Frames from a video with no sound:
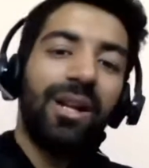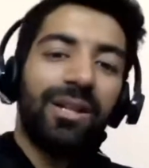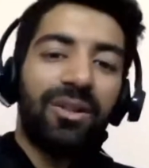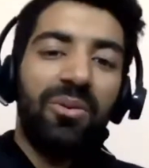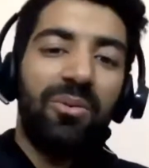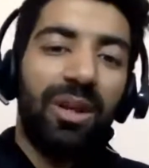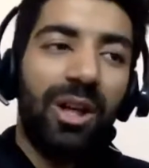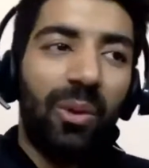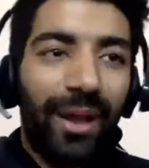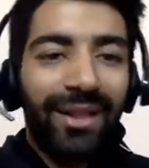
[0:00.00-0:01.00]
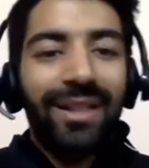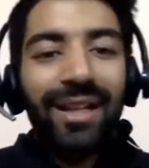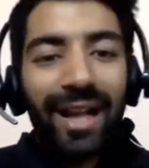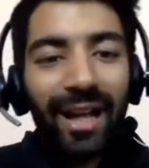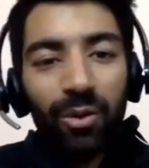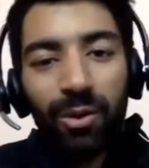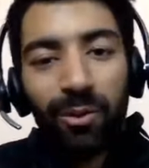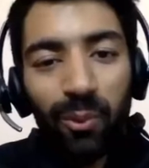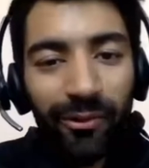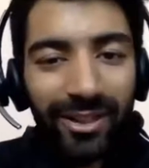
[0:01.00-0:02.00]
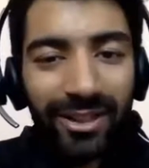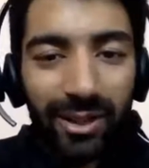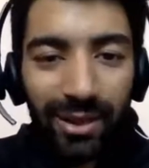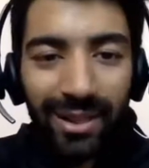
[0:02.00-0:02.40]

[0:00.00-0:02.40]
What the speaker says: So one thing that I know of is